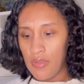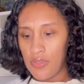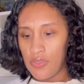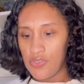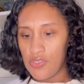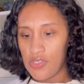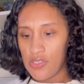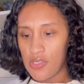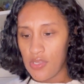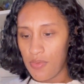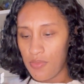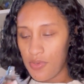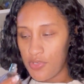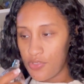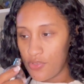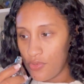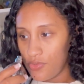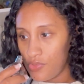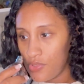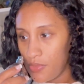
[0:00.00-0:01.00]
just the
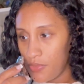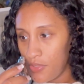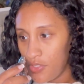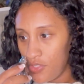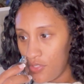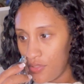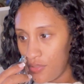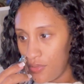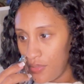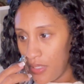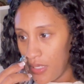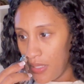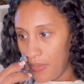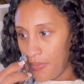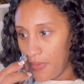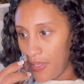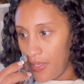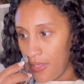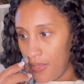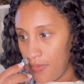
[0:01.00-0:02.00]
original Jimmy Choo
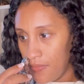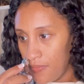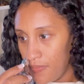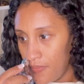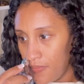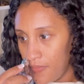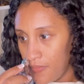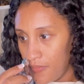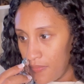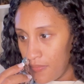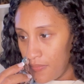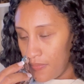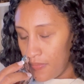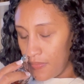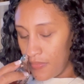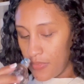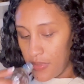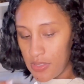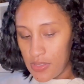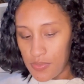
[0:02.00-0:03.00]
EDP.
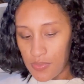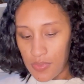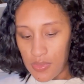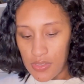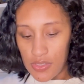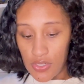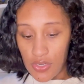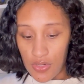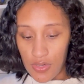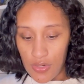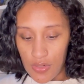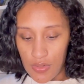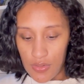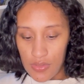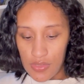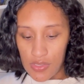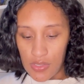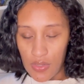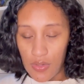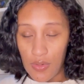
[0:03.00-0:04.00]
This one turned,
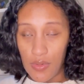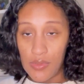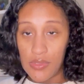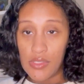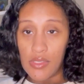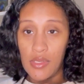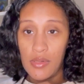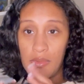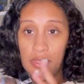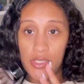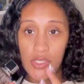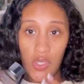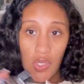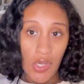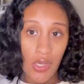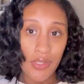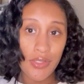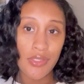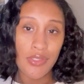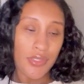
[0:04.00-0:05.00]
so it's going to be
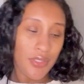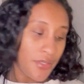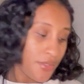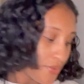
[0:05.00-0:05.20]
tossed.